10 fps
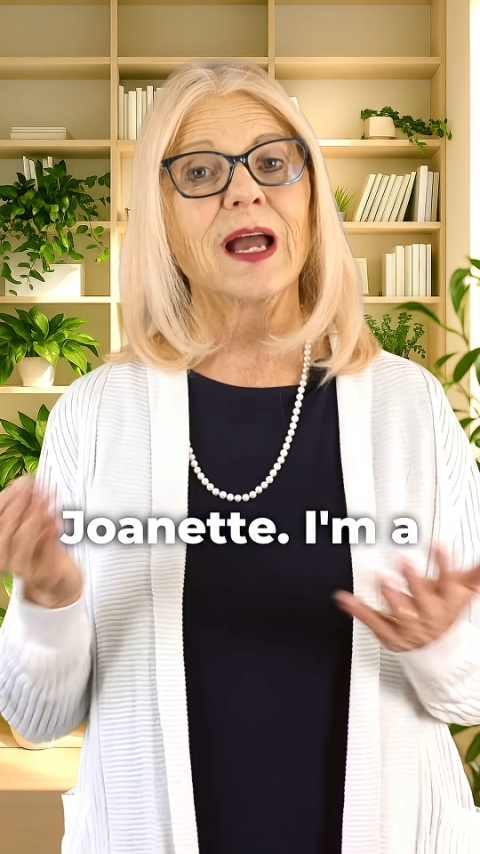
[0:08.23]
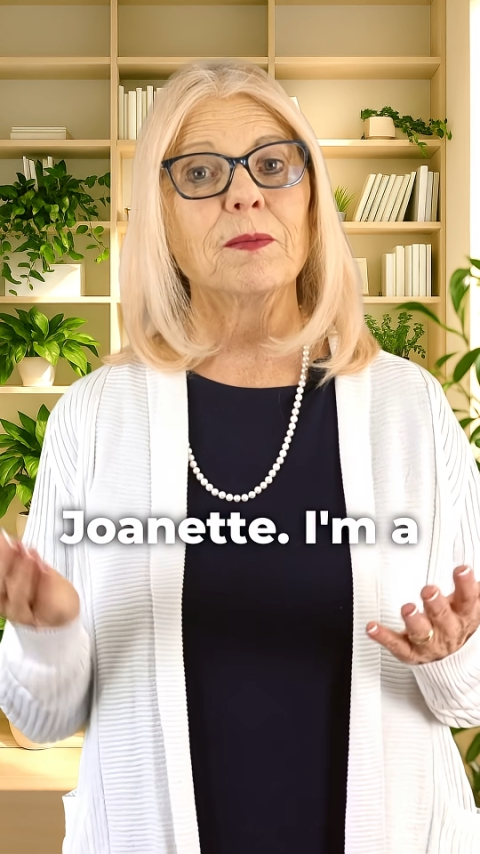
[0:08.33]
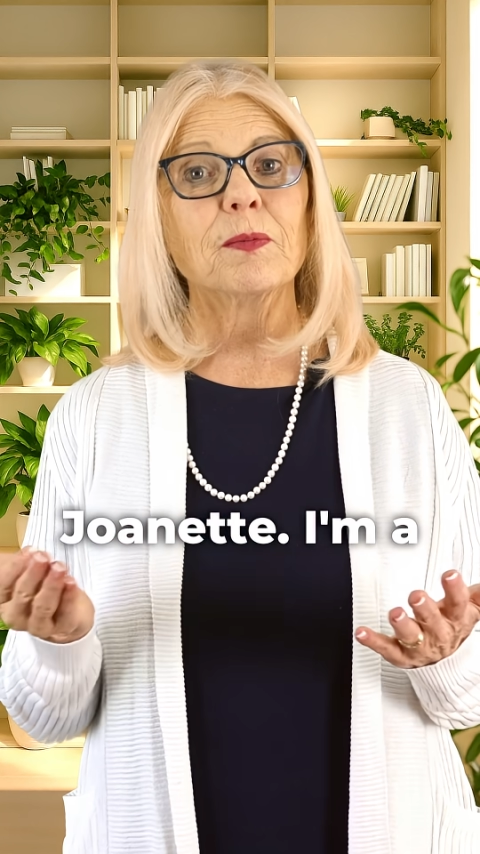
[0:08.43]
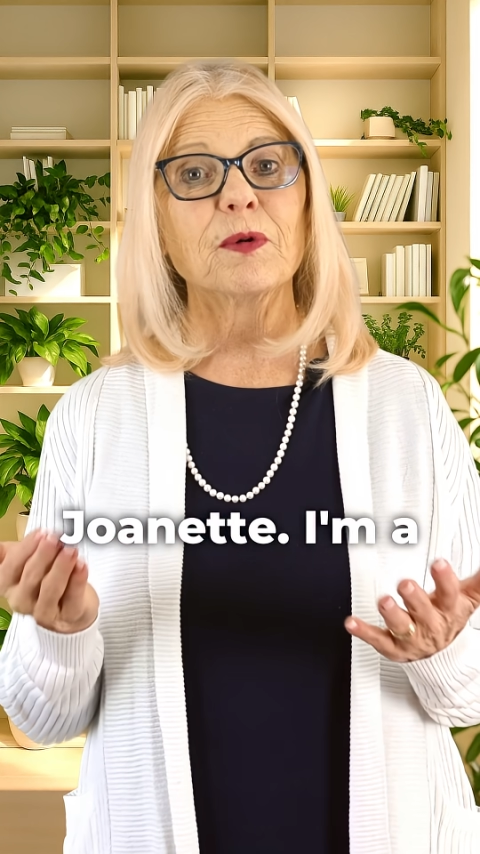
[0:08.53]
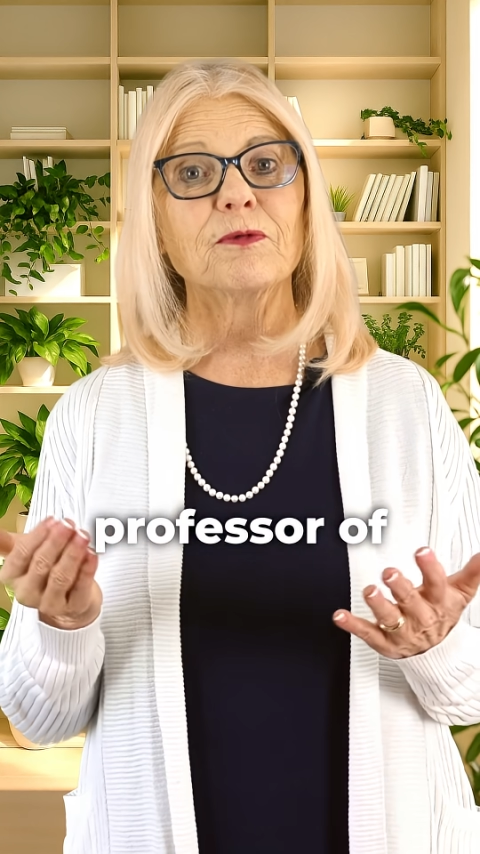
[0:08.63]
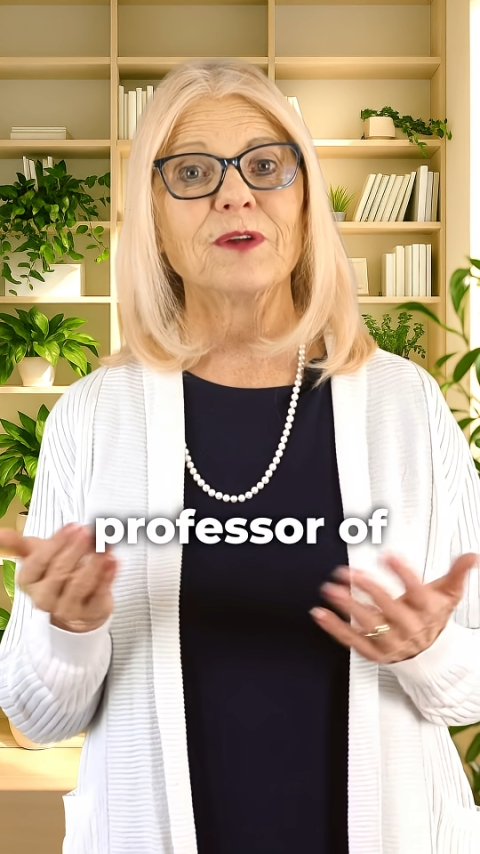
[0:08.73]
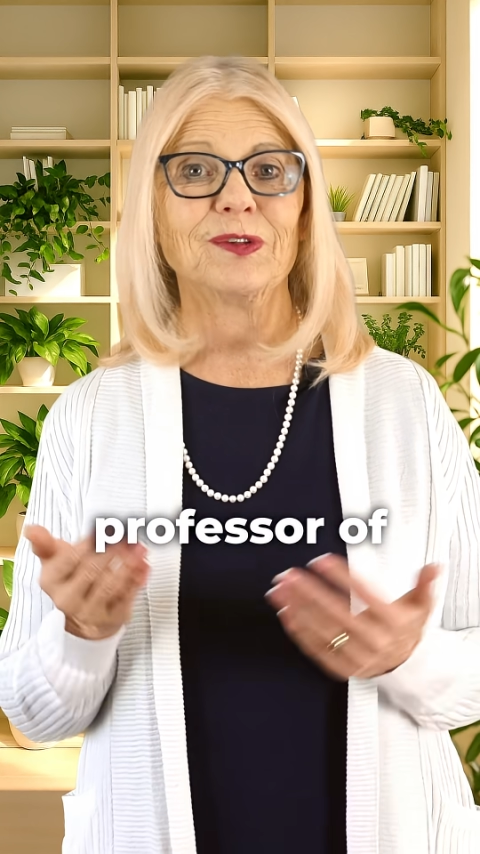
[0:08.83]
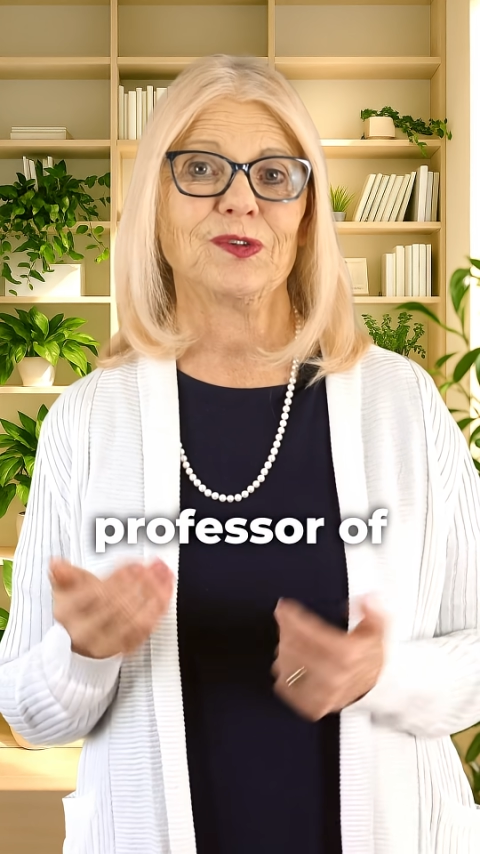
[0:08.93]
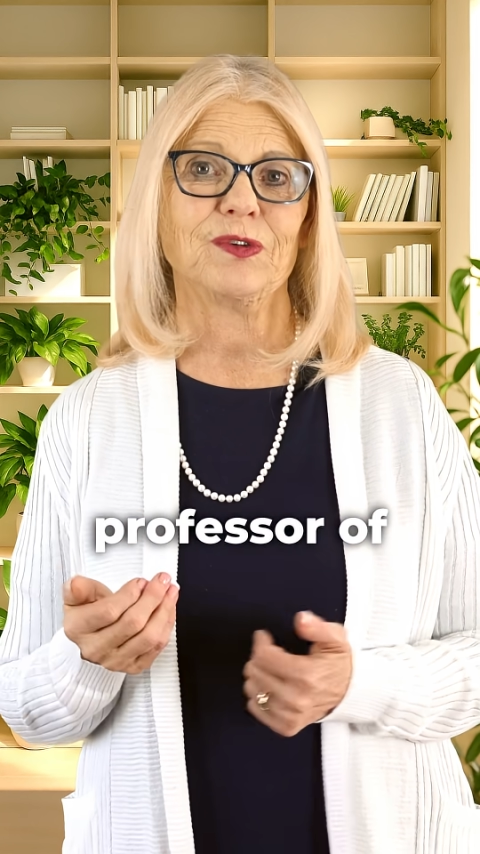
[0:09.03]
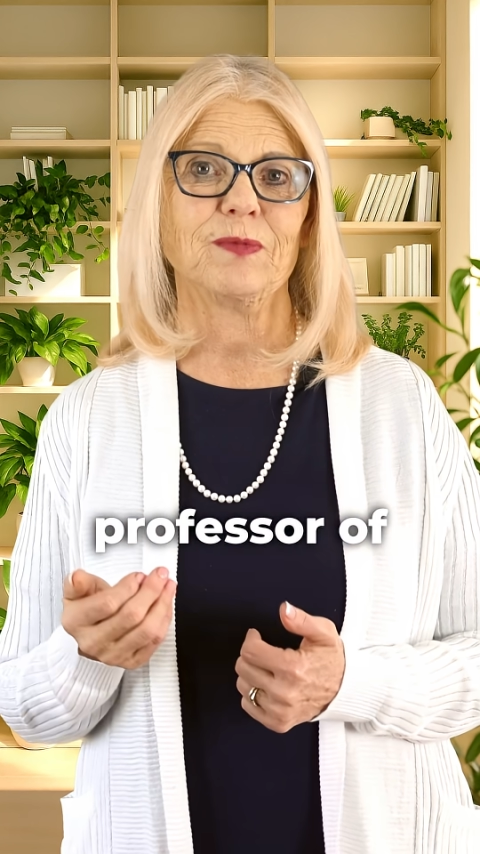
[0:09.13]
I'm a
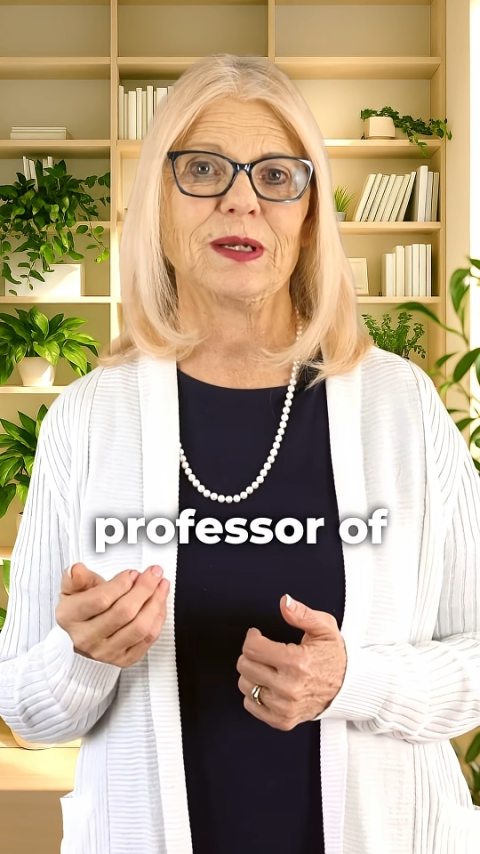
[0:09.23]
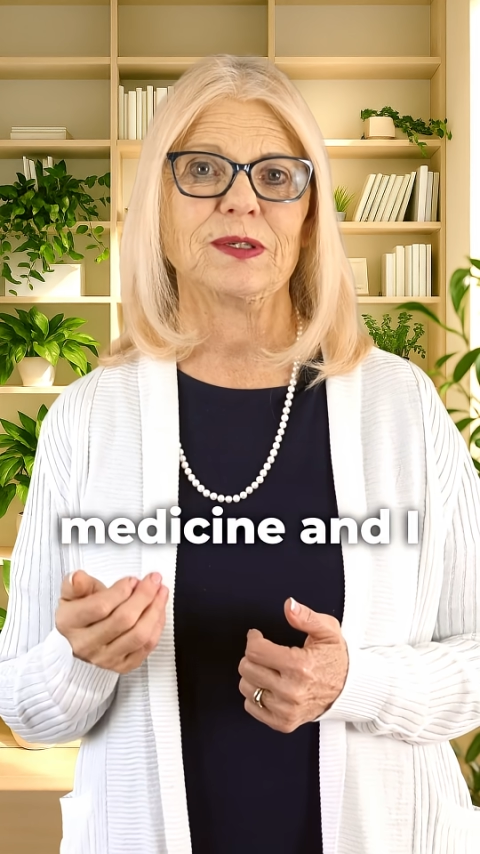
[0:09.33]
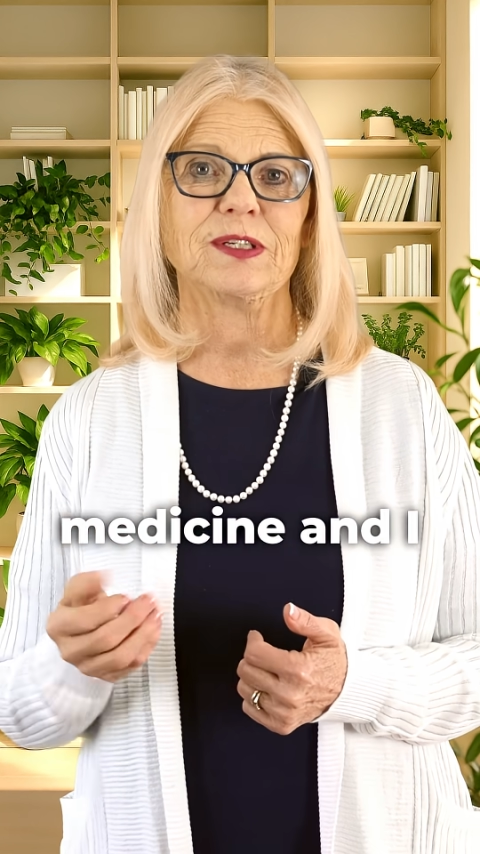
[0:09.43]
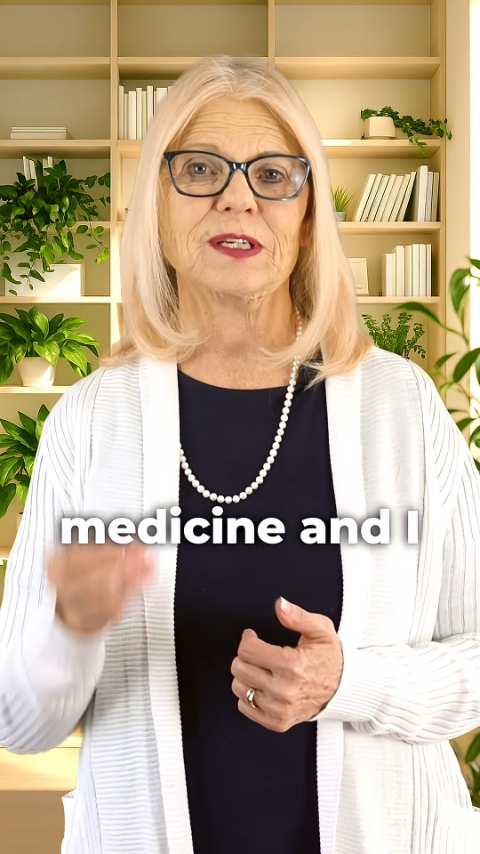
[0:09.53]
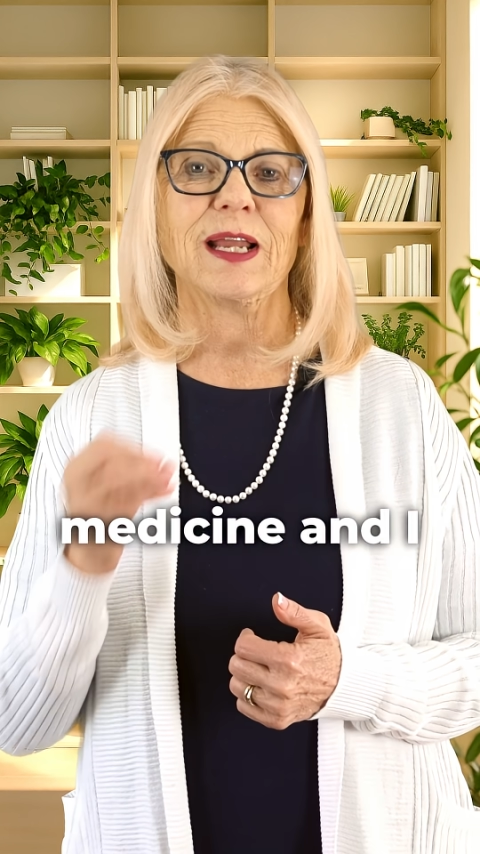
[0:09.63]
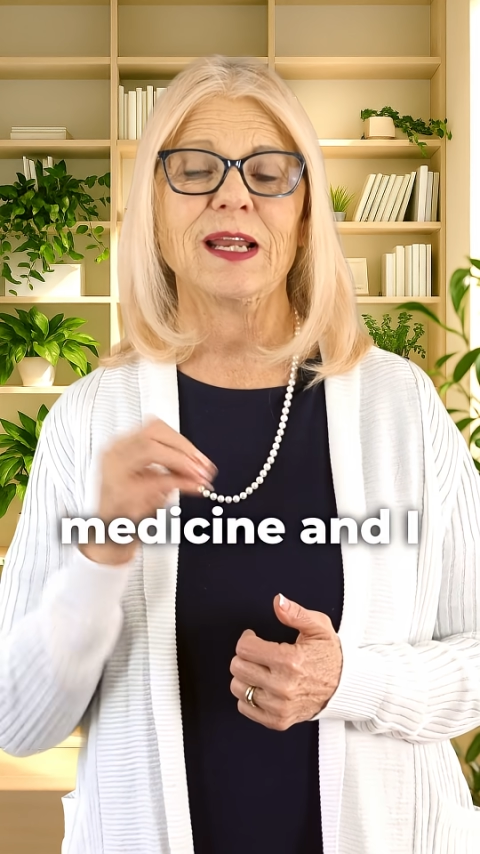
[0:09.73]
professor of medicine,